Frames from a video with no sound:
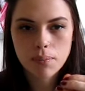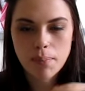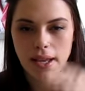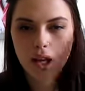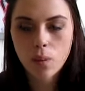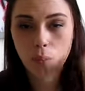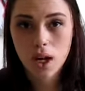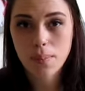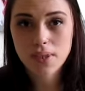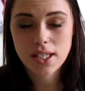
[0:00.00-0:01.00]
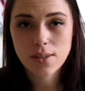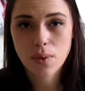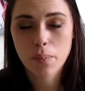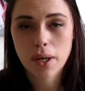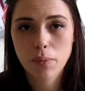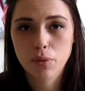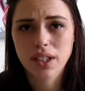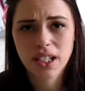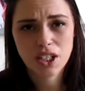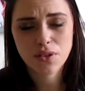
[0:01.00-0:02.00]
makeup wipes as well. People
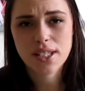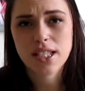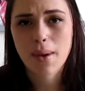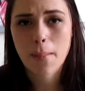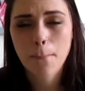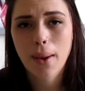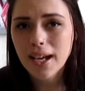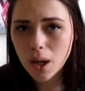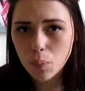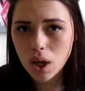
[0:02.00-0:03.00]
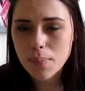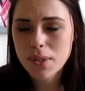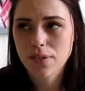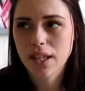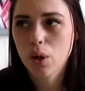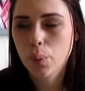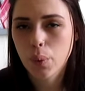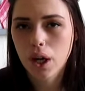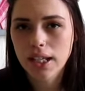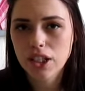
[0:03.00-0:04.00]
really underestimate makeup wipes, so they're
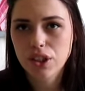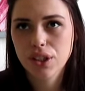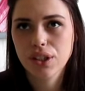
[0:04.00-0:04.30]
quite,